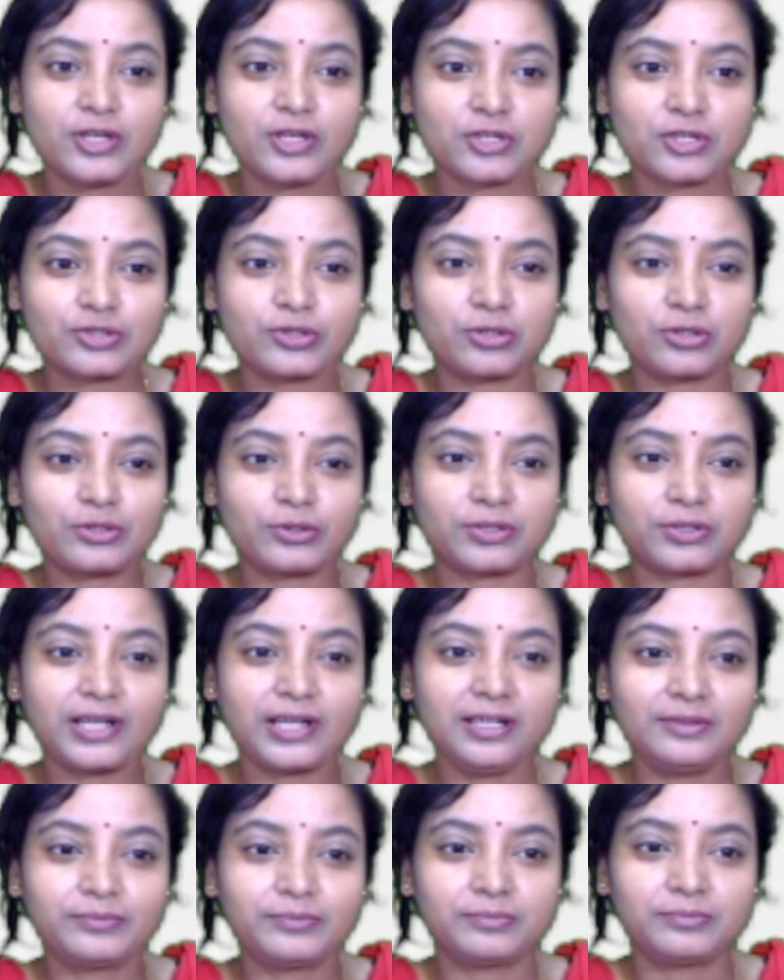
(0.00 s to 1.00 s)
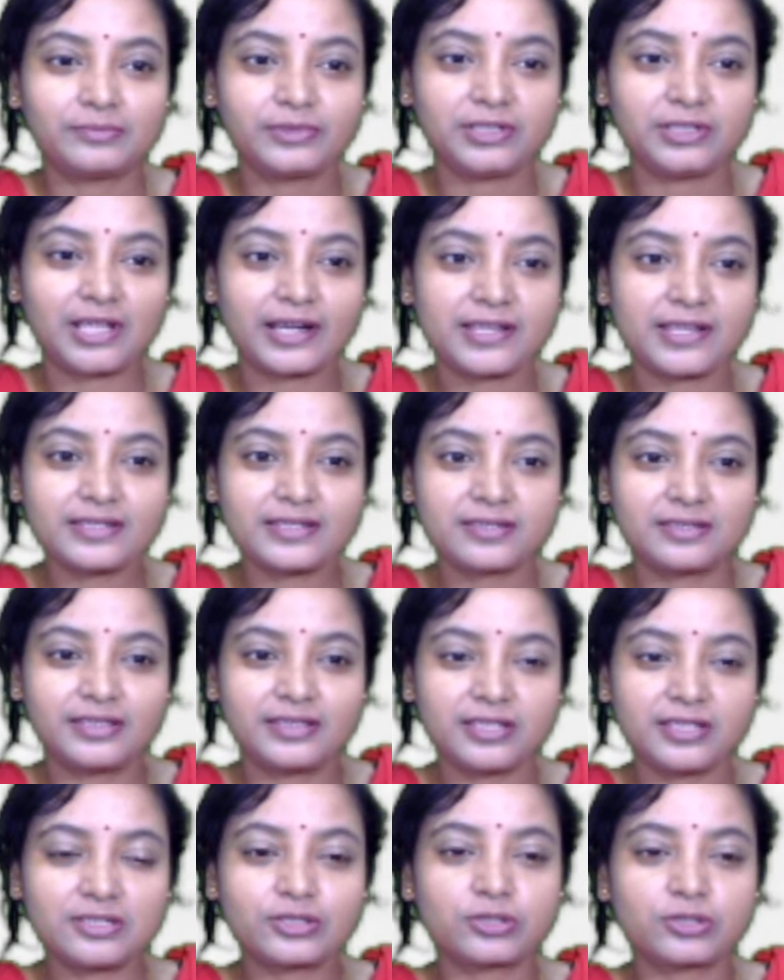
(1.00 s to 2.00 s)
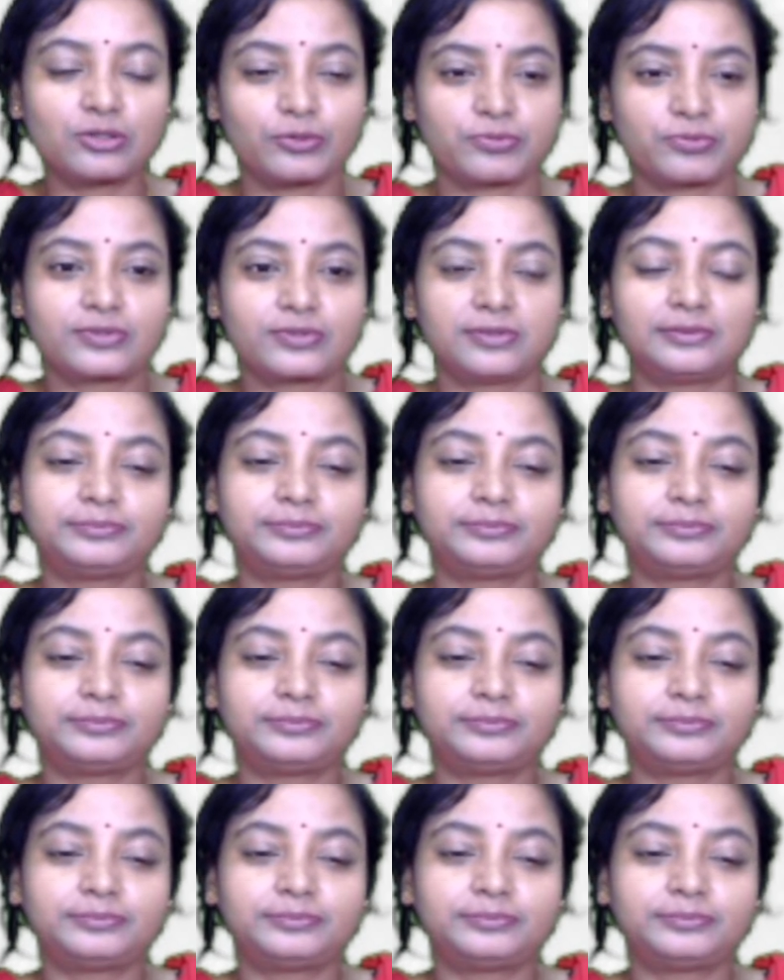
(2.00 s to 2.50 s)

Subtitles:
So total there is these groups.